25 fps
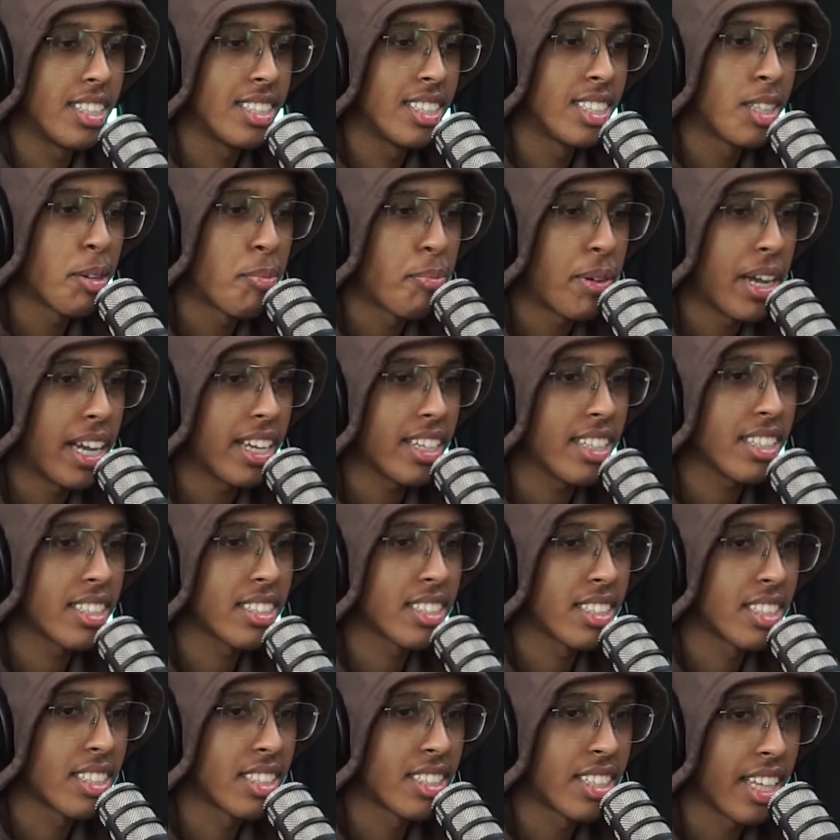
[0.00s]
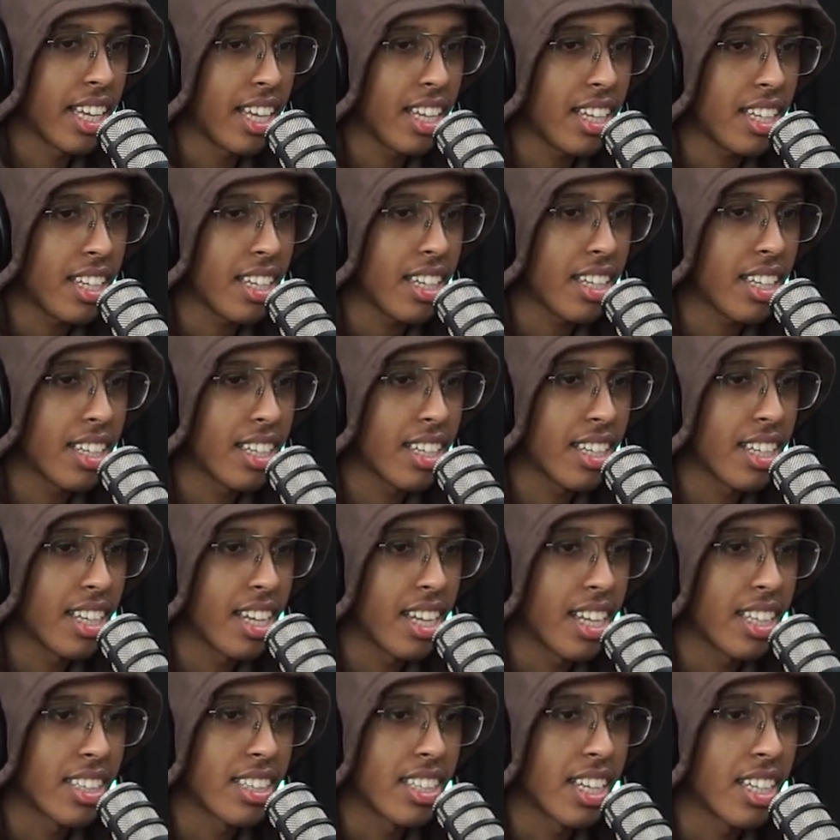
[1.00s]
Japan is a thing
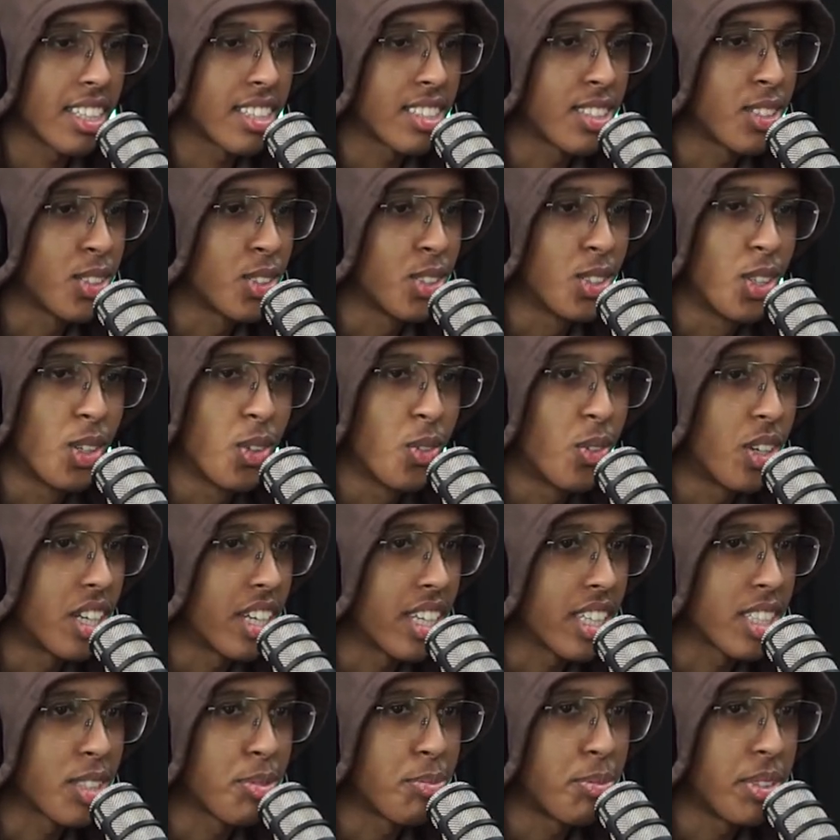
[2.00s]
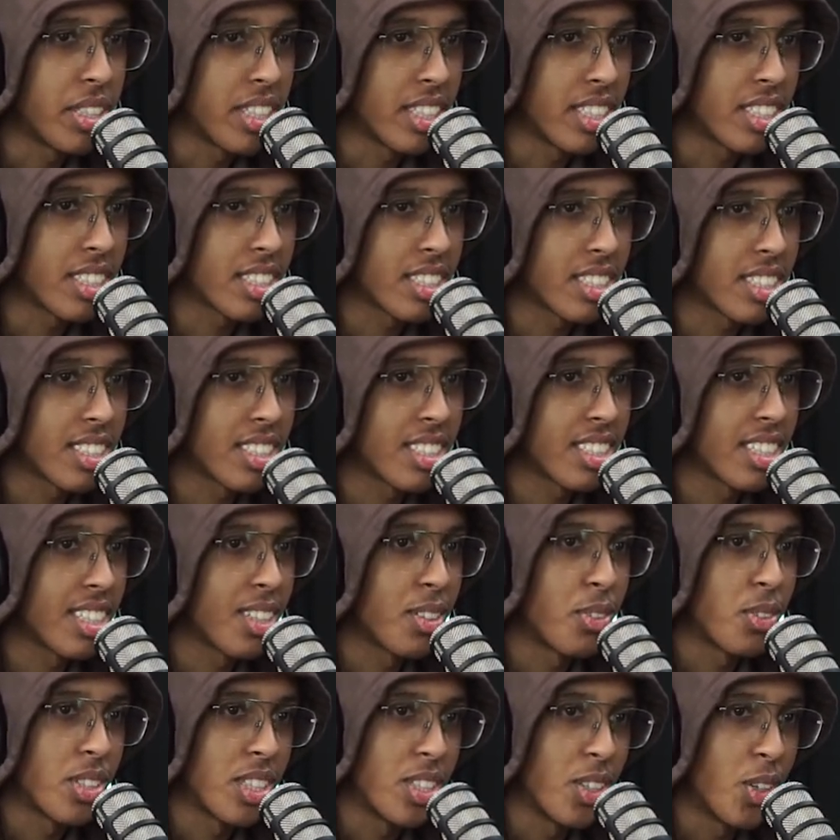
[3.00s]
that you don't want to experience
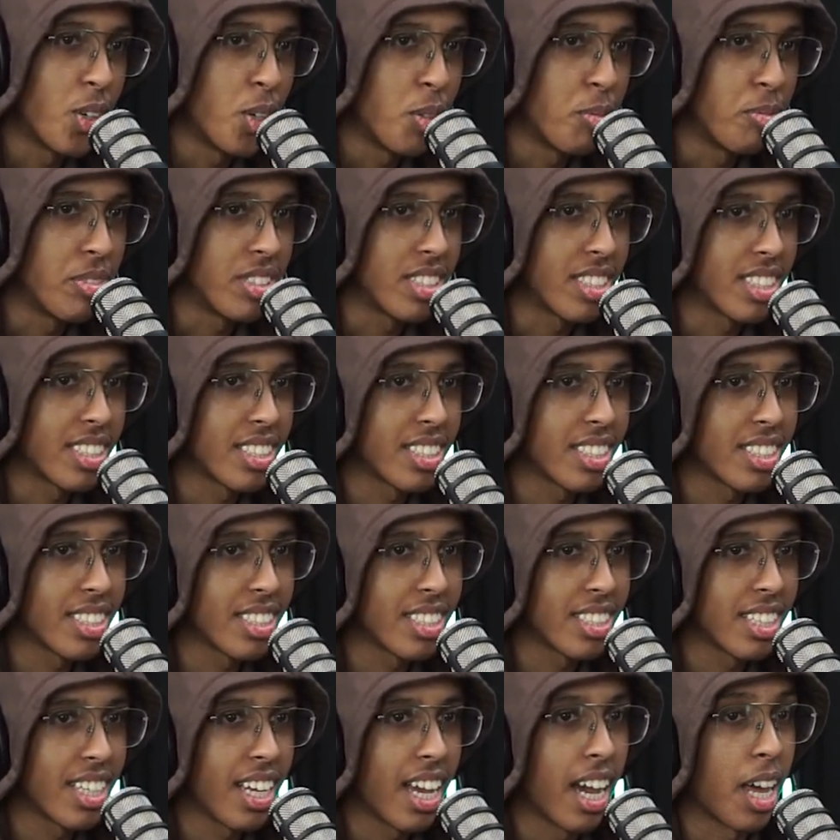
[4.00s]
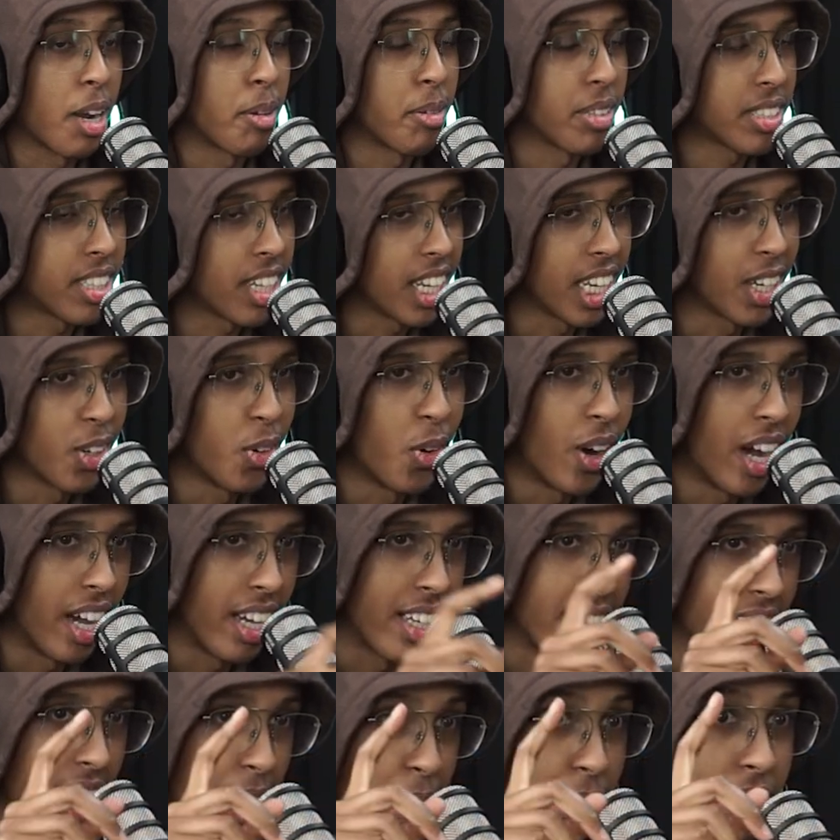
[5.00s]
with the homies. And I'm gonna
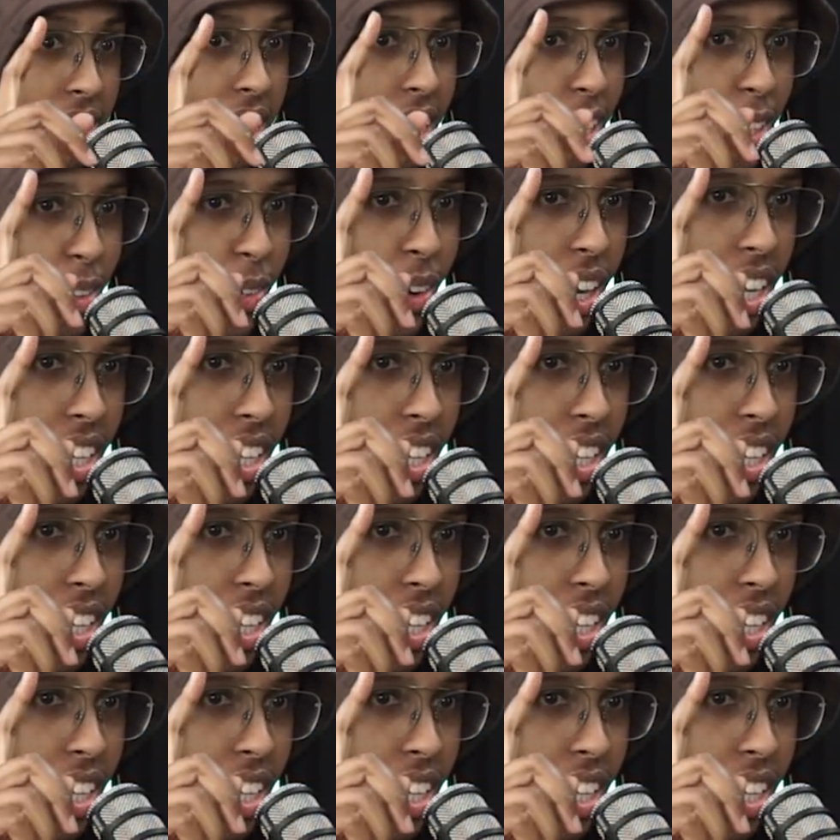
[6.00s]
tell you why.